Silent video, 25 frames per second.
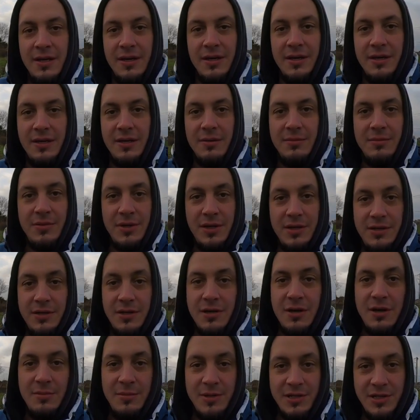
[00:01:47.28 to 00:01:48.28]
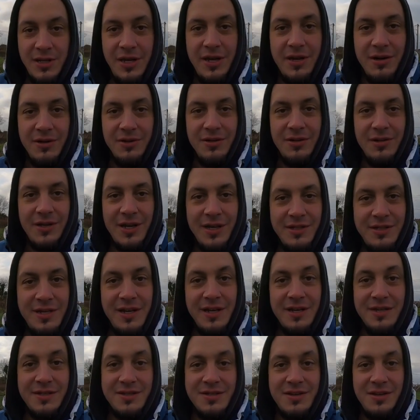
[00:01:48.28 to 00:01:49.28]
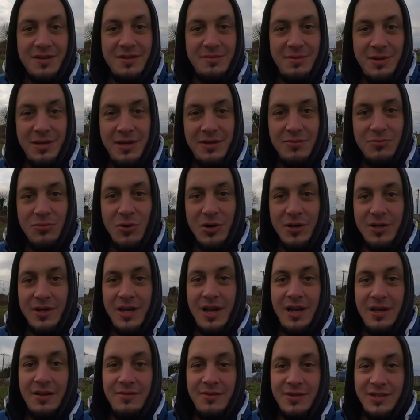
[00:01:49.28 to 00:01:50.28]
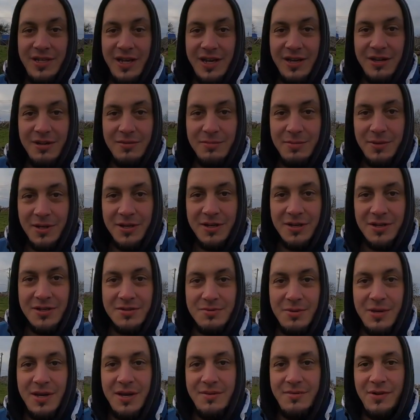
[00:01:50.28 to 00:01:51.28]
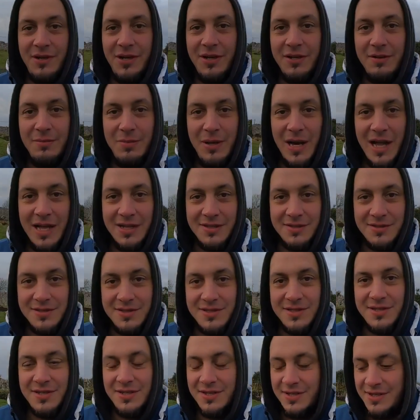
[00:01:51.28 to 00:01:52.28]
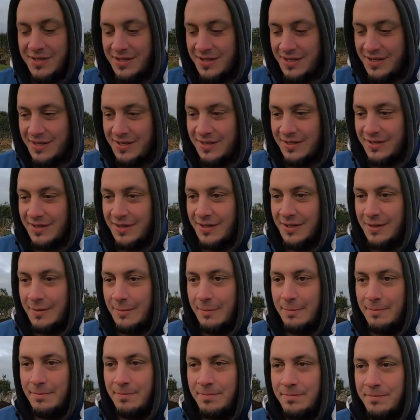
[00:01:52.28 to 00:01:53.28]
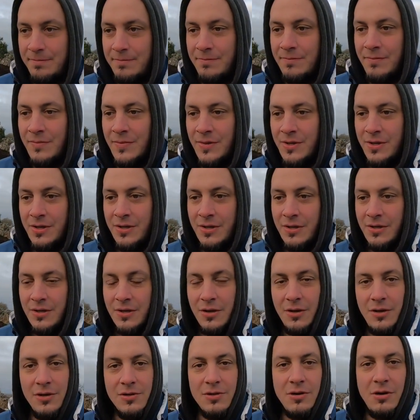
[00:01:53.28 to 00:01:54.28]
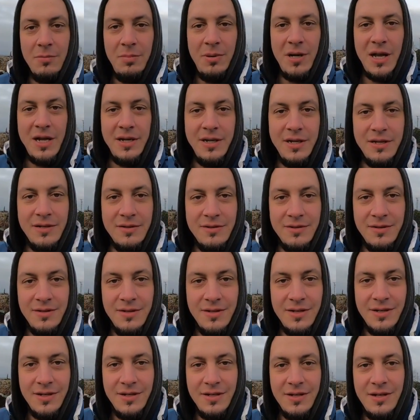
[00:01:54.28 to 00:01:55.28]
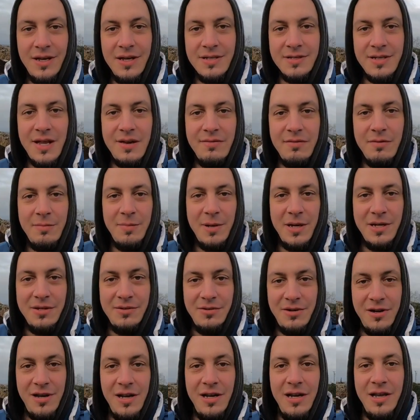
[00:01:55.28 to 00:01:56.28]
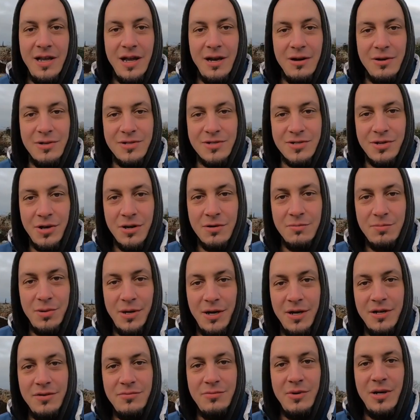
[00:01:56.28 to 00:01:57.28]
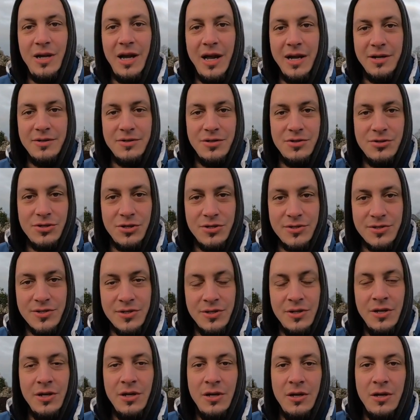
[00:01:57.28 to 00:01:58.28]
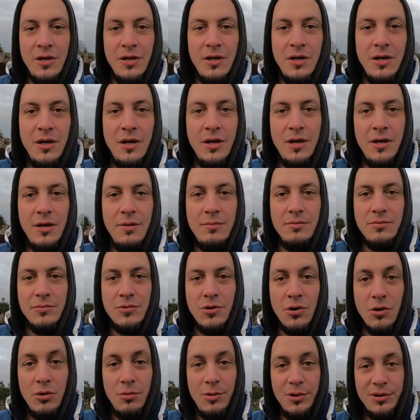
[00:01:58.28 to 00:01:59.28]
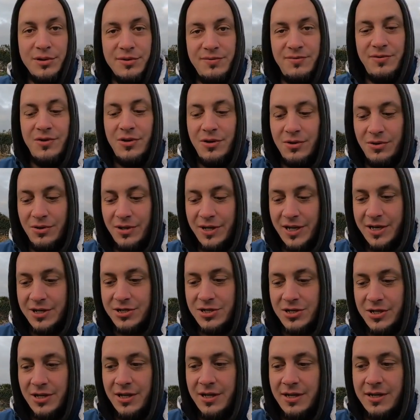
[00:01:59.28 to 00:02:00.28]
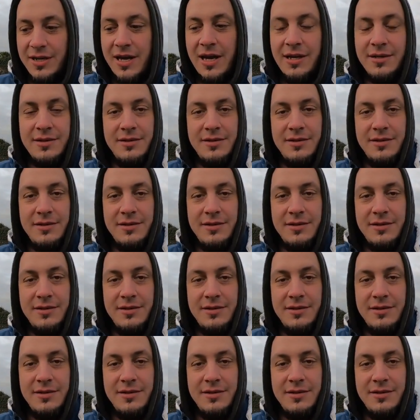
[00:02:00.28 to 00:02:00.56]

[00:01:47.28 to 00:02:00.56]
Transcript: in the coming year. And I think it's going to be one hell of a year because we have a lot of plans, and although planning has never been really our strong point, we like to just go with the flow and actually